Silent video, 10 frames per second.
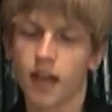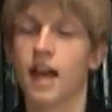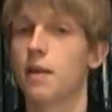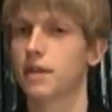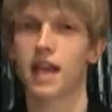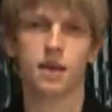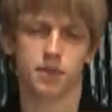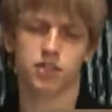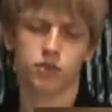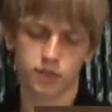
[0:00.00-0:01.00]
and became
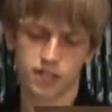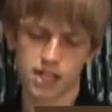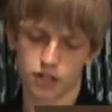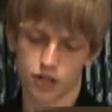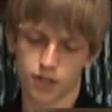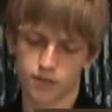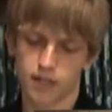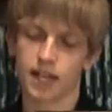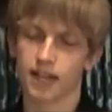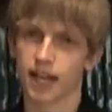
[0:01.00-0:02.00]
a student teacher
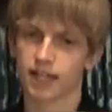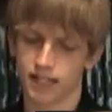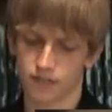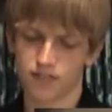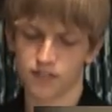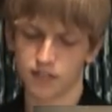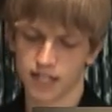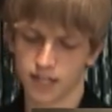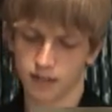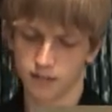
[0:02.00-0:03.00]
in
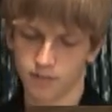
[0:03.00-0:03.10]
1915.